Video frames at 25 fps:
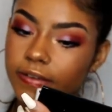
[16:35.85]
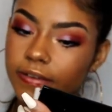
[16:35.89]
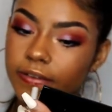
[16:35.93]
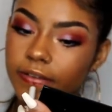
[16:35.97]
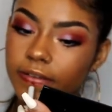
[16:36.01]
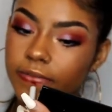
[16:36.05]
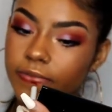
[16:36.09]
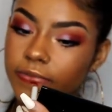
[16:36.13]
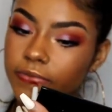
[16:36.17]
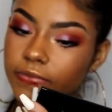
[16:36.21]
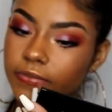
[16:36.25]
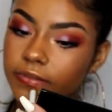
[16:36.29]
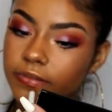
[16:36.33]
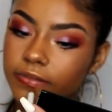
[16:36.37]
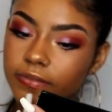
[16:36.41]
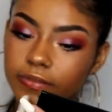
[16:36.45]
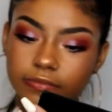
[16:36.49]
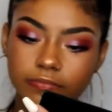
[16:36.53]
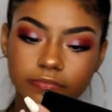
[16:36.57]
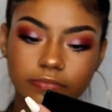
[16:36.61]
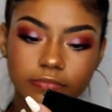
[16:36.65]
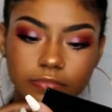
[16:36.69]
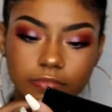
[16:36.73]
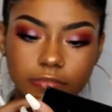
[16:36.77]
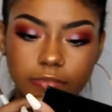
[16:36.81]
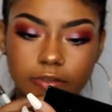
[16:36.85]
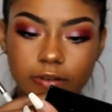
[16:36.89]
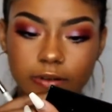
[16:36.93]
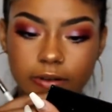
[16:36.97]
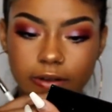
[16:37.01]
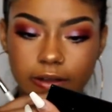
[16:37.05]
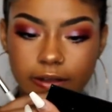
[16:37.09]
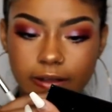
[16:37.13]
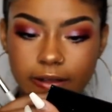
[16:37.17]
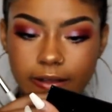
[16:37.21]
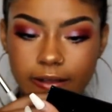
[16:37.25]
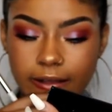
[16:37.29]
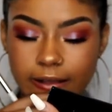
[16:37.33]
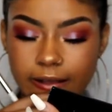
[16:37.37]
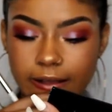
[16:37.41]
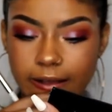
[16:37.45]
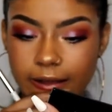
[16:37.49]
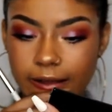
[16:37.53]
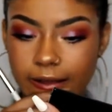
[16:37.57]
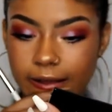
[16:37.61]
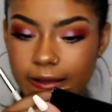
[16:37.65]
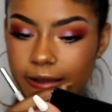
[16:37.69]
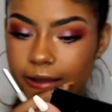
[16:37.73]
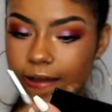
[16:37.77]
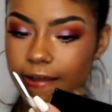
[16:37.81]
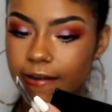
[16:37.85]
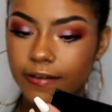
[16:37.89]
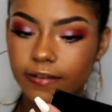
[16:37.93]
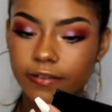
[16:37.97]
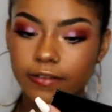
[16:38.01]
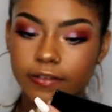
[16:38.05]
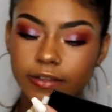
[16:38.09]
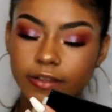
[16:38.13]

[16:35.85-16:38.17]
if, oh God,